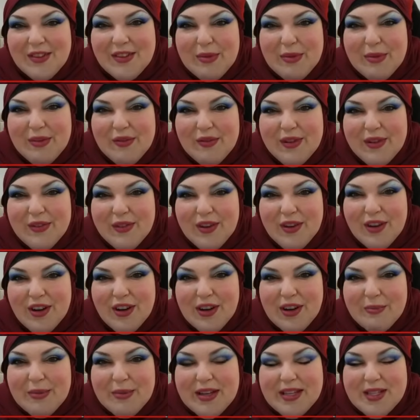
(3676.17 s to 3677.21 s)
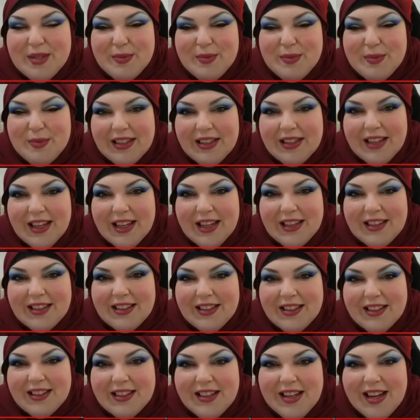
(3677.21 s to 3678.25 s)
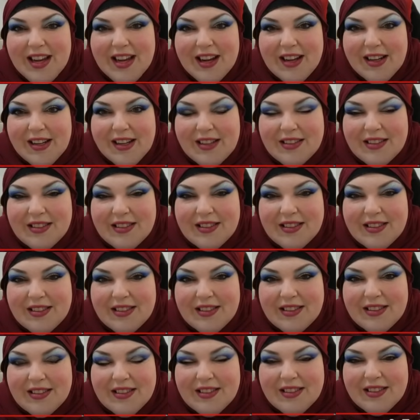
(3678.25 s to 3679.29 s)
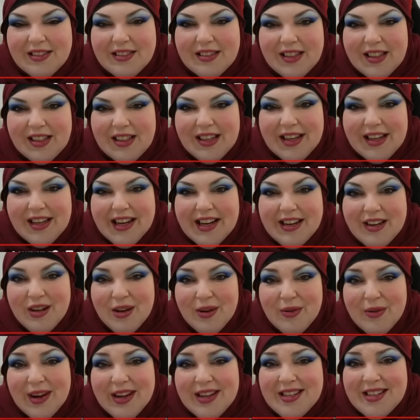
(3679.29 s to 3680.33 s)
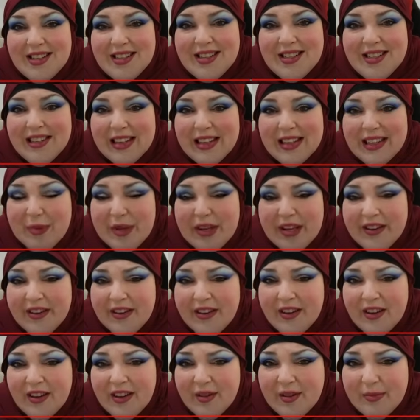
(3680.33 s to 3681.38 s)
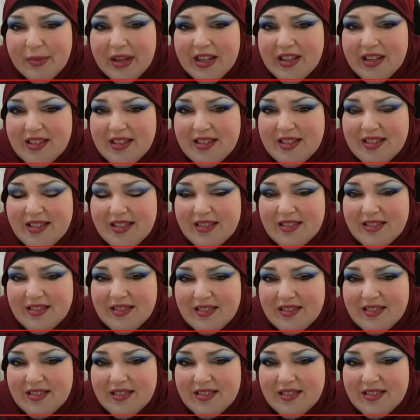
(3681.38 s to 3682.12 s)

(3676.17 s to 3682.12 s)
You're my favorite hot mess back then. Yeah. I know. I didn't like being a hot mess.